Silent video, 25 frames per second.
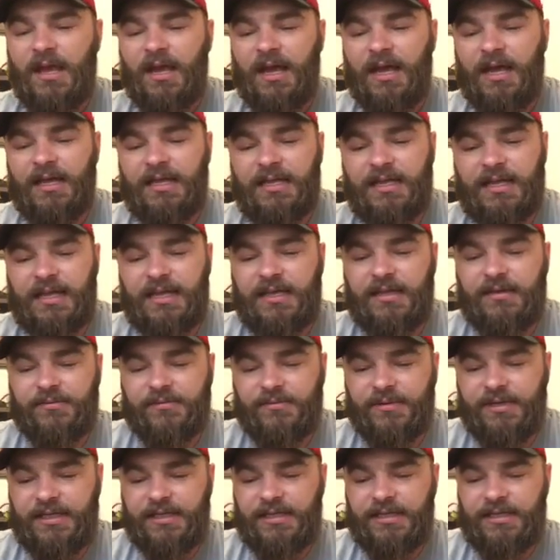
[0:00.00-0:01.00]
I
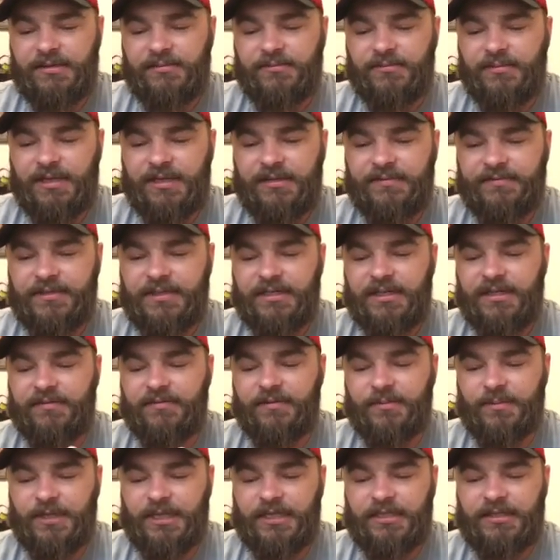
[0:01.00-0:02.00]
can't rant and rave
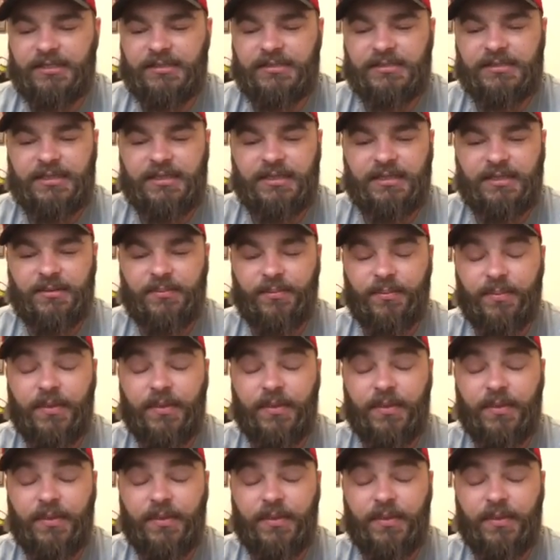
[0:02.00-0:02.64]
enough about this gun.